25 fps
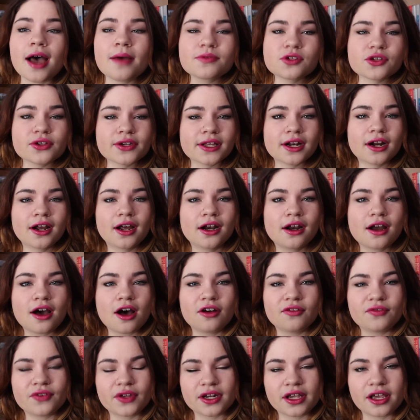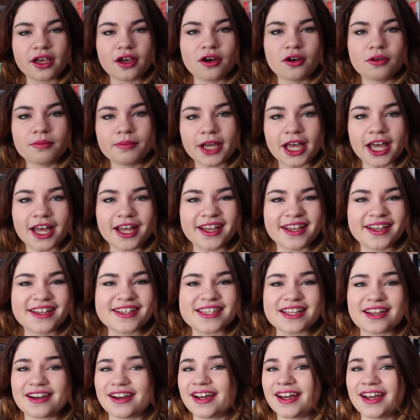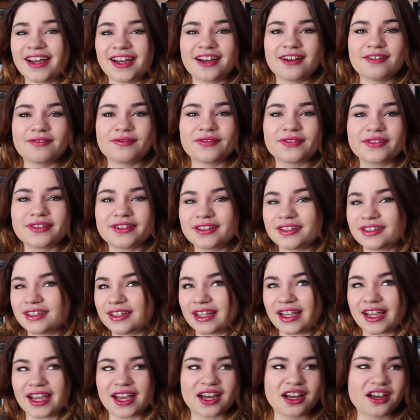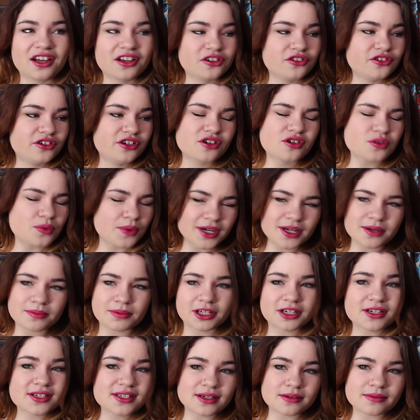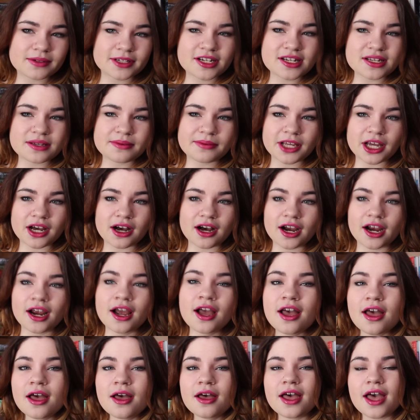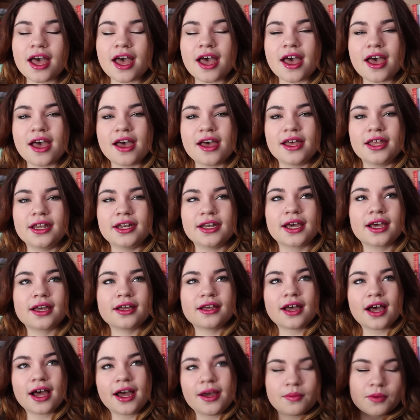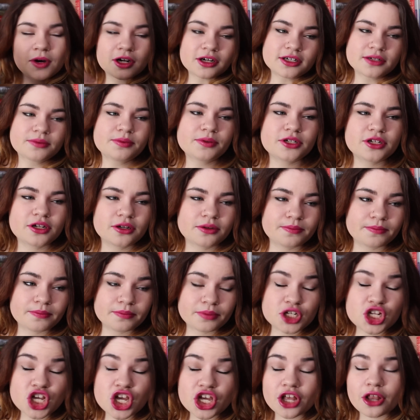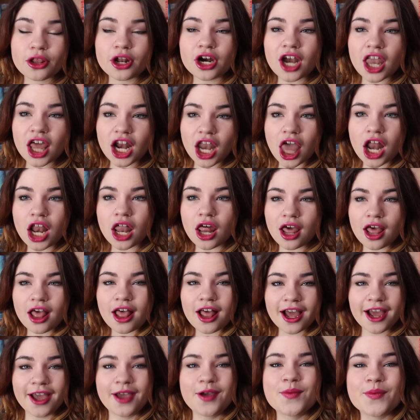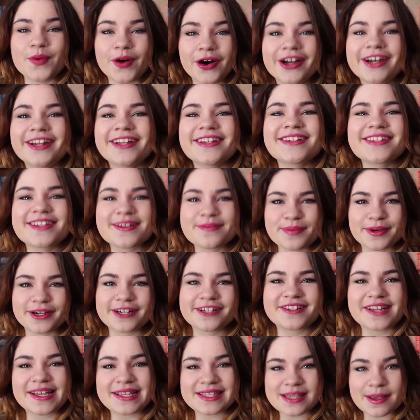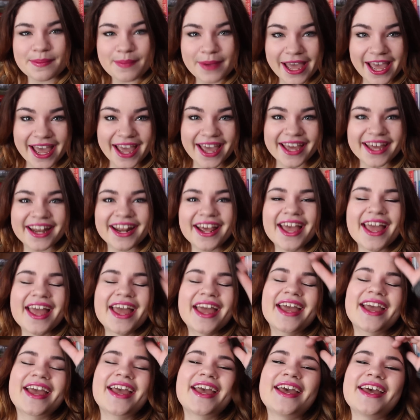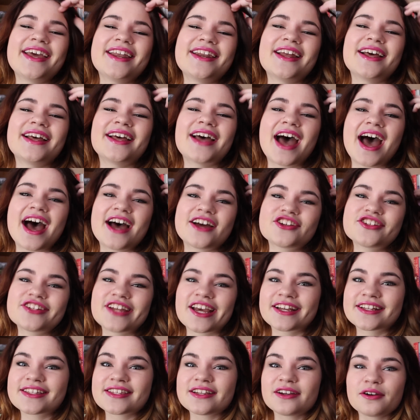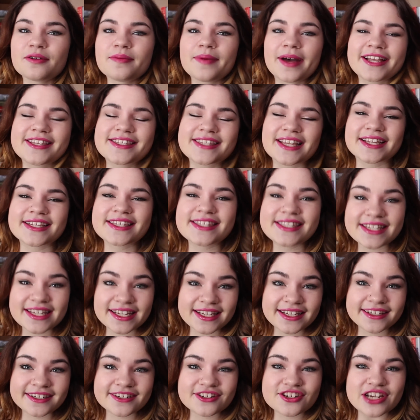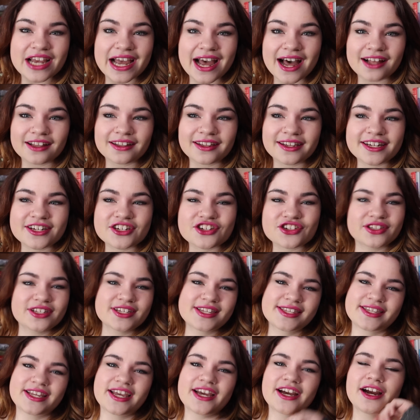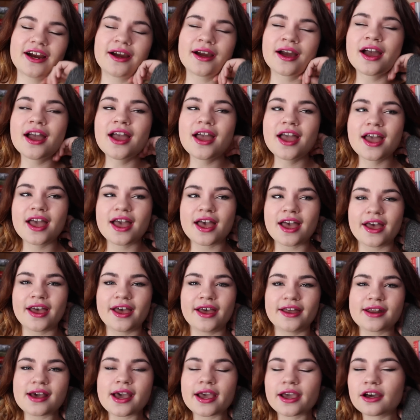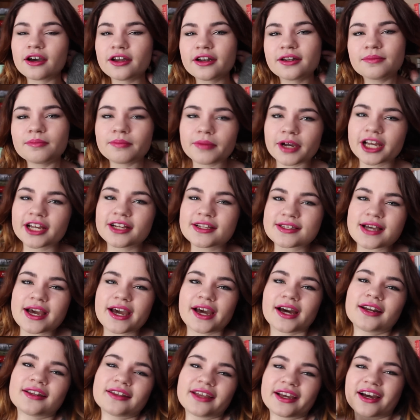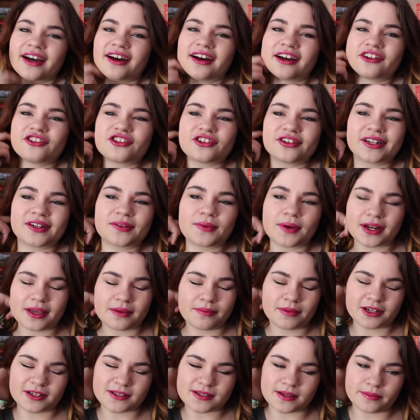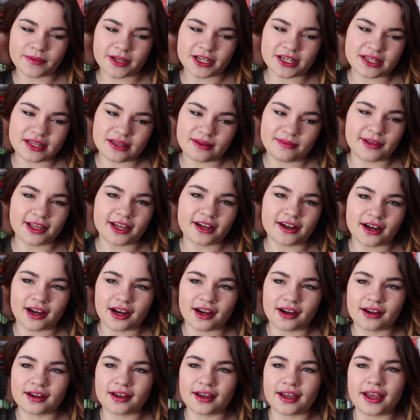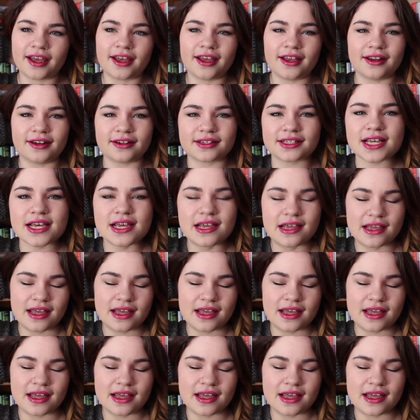I'm doing an unhaul video because I have like 120 books on my TBR and I wanted to, to, I wanted to participate in hashtag 0 by 16 challenge this year and I couldn't because I had like 120 books on my TBR and